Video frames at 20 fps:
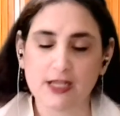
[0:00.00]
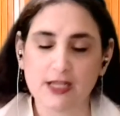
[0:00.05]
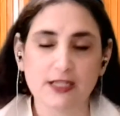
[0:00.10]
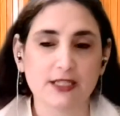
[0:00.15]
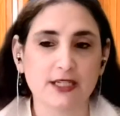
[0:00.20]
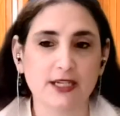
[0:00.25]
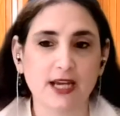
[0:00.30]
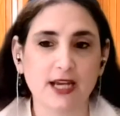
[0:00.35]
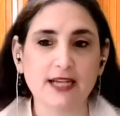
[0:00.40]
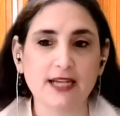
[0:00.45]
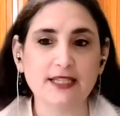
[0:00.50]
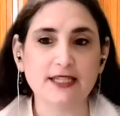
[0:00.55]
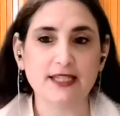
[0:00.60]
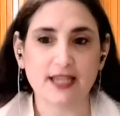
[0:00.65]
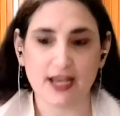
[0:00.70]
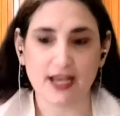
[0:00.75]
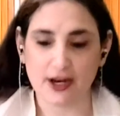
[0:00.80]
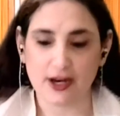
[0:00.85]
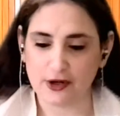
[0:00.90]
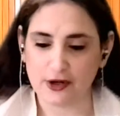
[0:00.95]
Tonight's
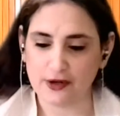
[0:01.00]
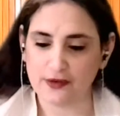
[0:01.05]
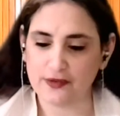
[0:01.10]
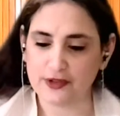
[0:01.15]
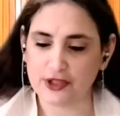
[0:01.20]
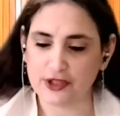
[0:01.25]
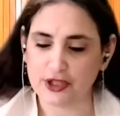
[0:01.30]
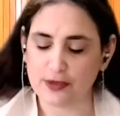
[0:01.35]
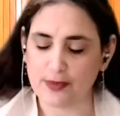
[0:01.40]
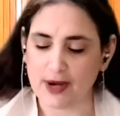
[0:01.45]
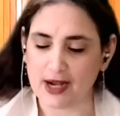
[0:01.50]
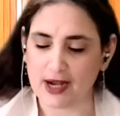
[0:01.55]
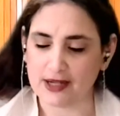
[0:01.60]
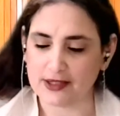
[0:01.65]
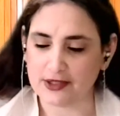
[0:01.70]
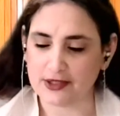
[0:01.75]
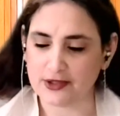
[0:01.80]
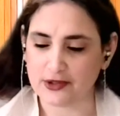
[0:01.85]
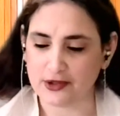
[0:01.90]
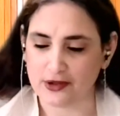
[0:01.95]
Erev
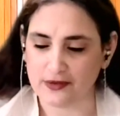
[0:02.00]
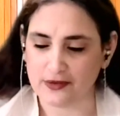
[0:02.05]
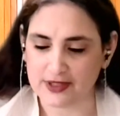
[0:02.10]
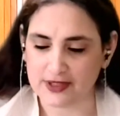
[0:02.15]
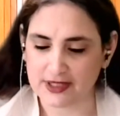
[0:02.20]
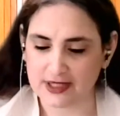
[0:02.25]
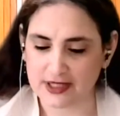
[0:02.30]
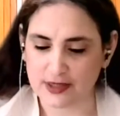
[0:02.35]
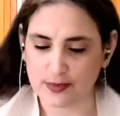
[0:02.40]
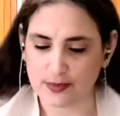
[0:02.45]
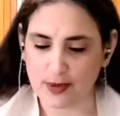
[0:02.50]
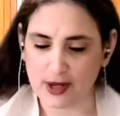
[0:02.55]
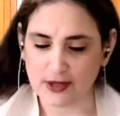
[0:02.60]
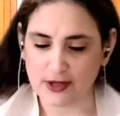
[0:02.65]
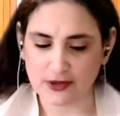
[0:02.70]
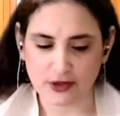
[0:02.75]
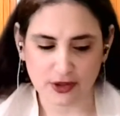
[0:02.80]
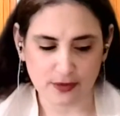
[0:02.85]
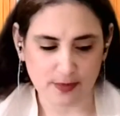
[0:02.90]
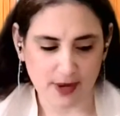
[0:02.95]
Shabbat service is
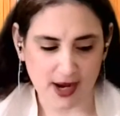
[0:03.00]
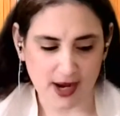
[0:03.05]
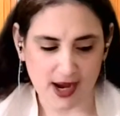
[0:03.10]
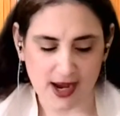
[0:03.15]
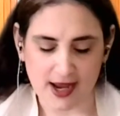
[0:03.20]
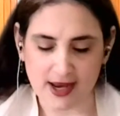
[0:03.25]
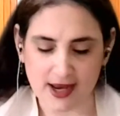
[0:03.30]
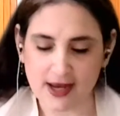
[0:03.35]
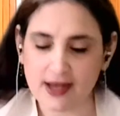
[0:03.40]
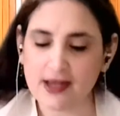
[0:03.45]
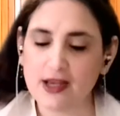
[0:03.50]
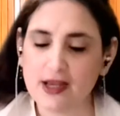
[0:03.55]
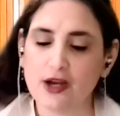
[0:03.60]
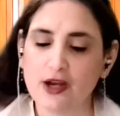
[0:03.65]
sponsored by